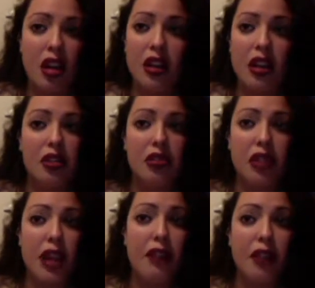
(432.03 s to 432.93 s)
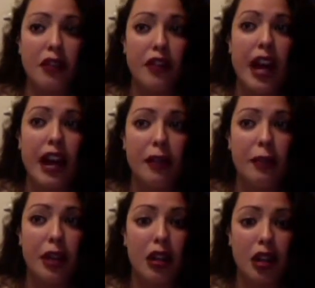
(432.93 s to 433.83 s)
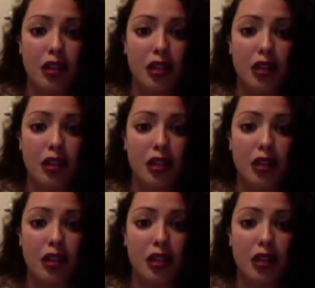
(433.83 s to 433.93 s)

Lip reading: than to never have had him at all.